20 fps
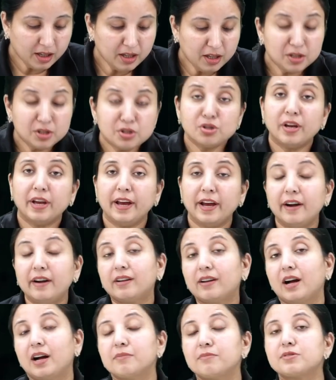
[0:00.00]
So here
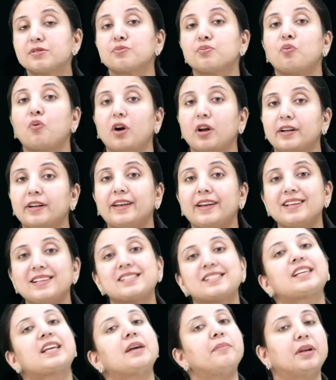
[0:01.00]
comes what
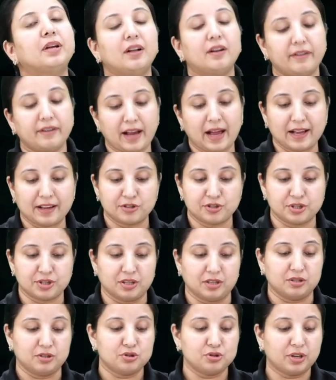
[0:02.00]
is chemical
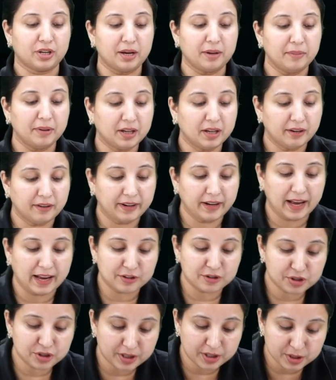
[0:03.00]
reaction. So chemical
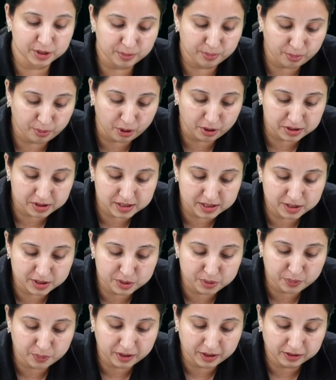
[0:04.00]
reaction is a
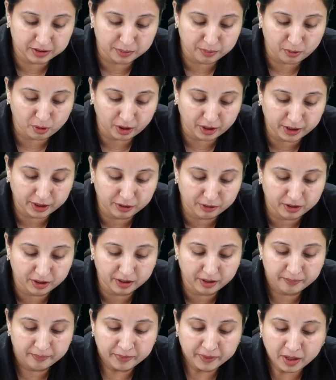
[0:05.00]
process where the
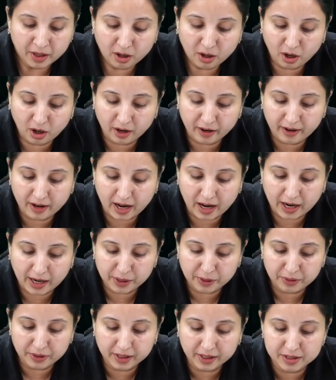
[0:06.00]
molecular or
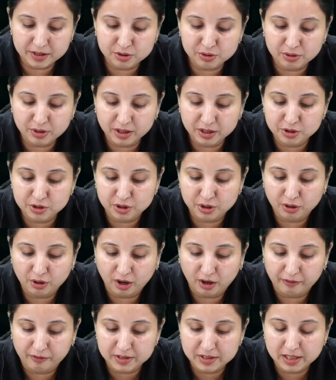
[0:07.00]
ionic structure
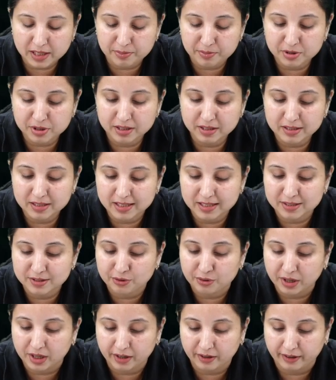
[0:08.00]
of a substance
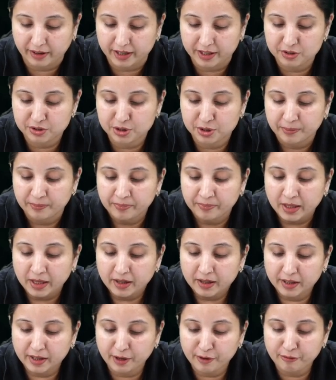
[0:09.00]
is rearranged,
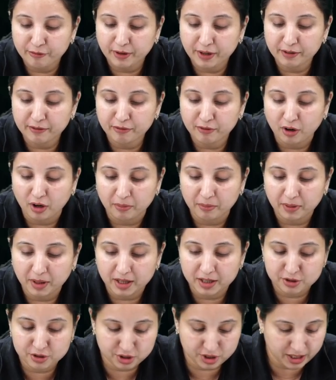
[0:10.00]
differing from
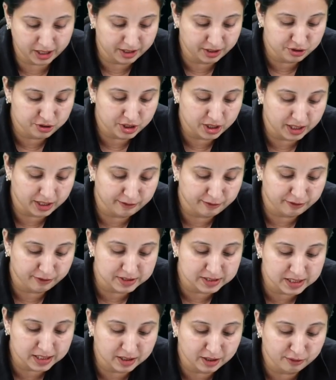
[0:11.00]
a change in
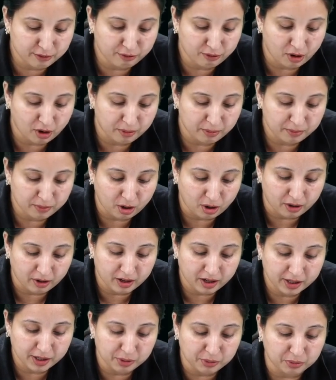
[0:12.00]
physical form or
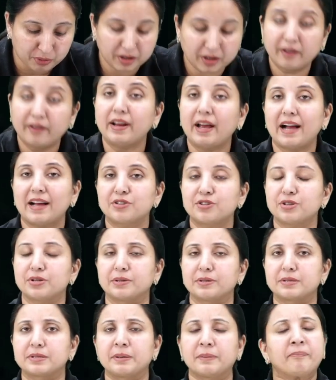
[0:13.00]
a nuclear
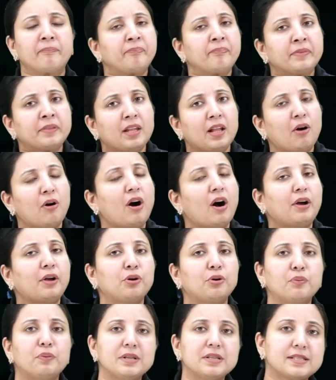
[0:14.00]
reactions. Now, how
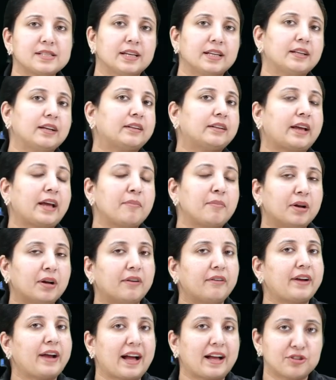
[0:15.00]
you will say that chemical
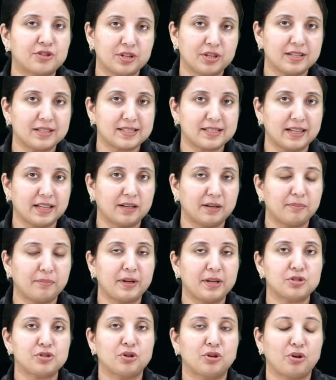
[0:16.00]
reaction has taken
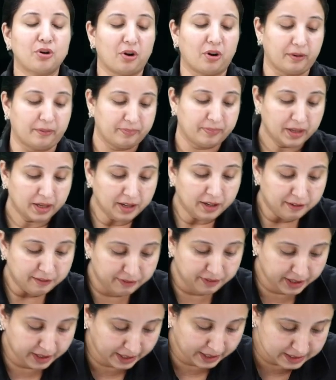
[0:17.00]
place or not?
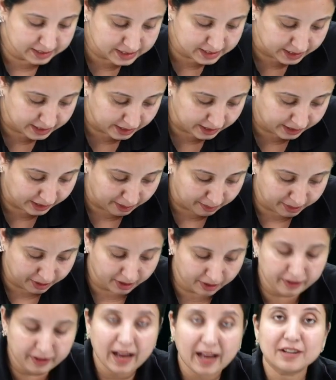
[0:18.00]
We can say that
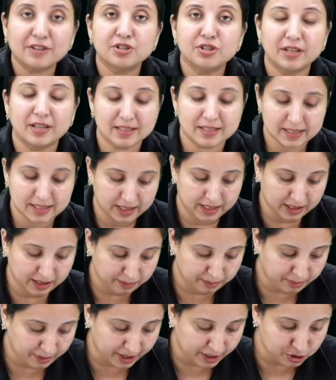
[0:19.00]
chemical reaction has
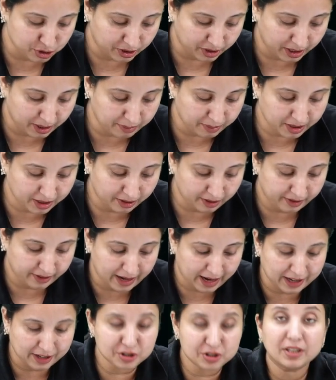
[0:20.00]
taken place or chemical
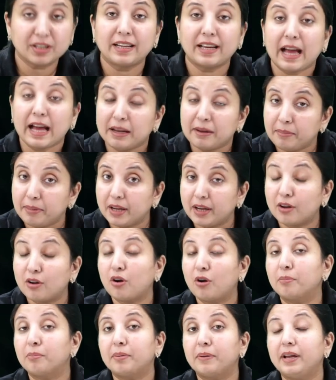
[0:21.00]
reaction can be
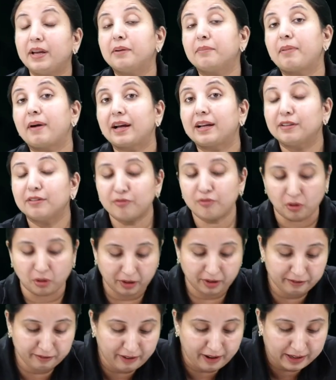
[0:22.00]
accompanied by the
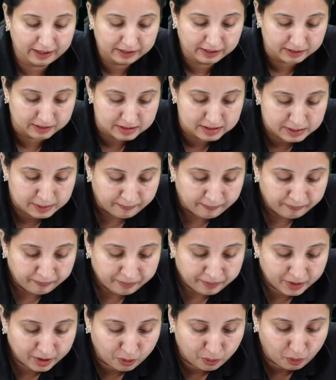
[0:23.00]
following factors.
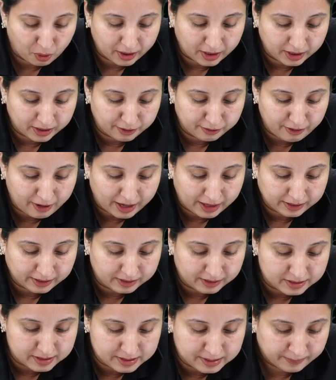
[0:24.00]
Now, what are the
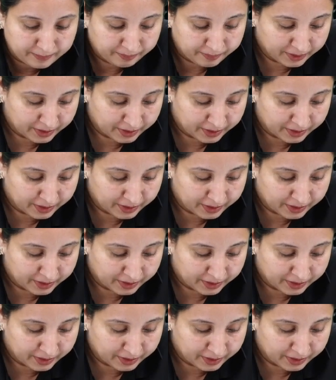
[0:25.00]
factors?